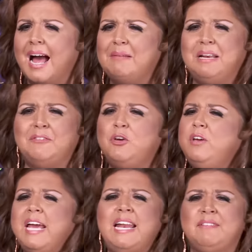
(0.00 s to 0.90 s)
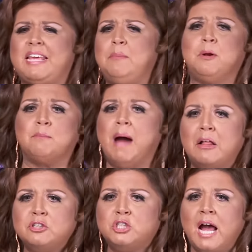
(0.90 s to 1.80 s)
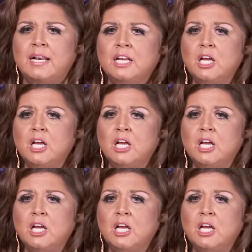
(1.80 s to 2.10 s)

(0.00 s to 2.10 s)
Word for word: I mean, if you can't even keep your mouth shut